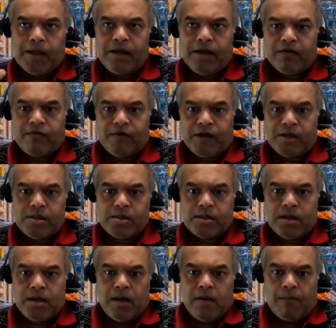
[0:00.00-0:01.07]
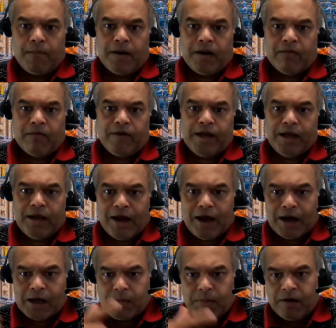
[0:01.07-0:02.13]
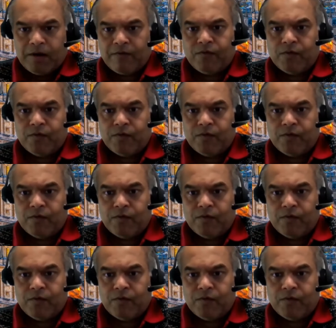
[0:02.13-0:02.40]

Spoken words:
interface, but a very large bit of